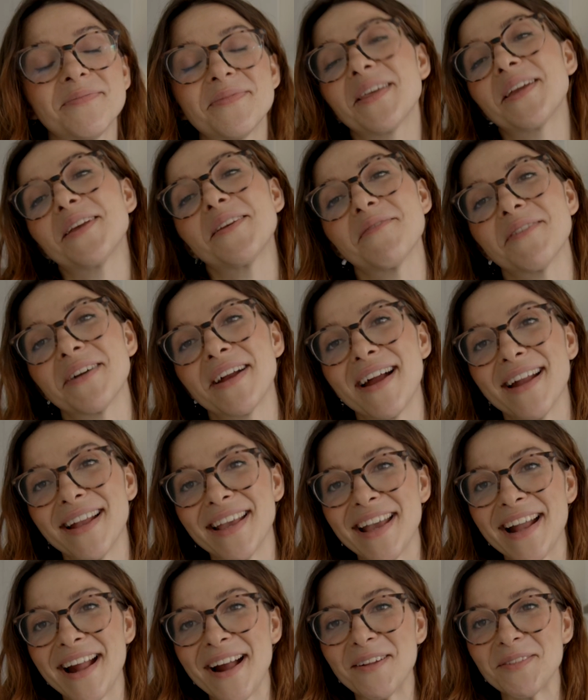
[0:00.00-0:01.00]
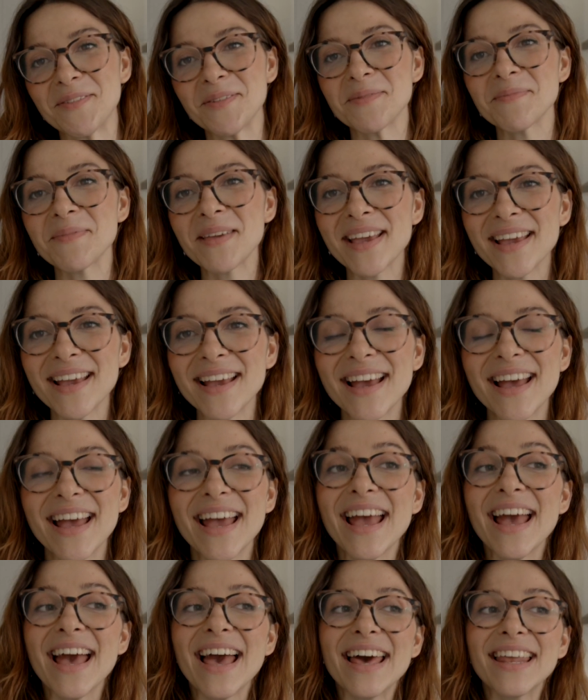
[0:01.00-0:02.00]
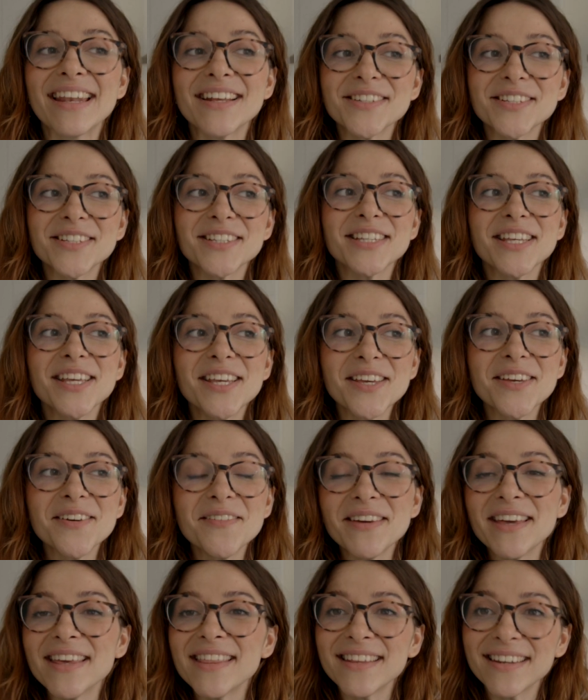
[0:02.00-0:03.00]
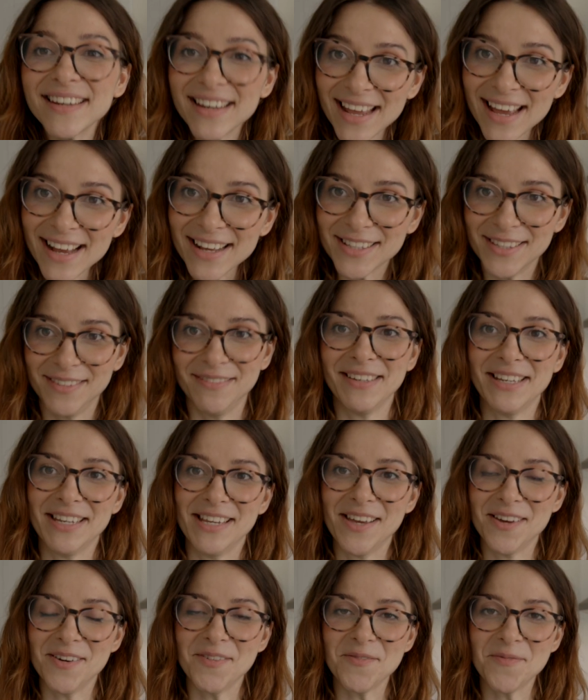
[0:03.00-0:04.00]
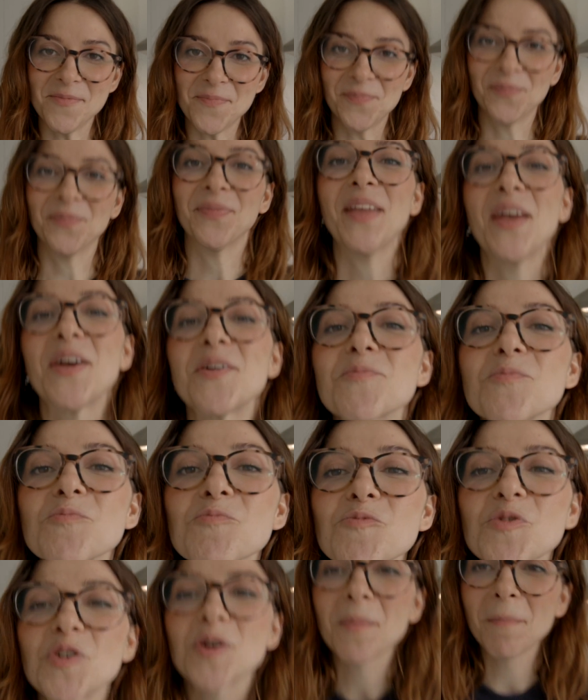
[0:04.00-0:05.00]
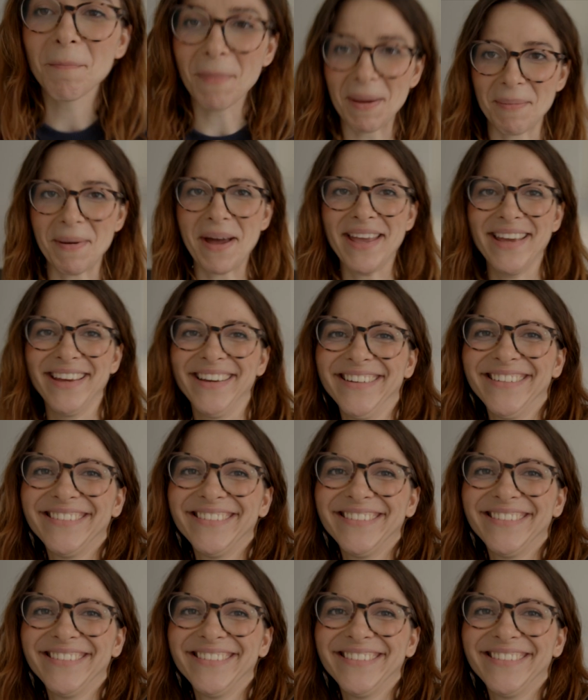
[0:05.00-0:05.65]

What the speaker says: Thank you for hanging out with me. And I'll see you in the next video. Bye bye.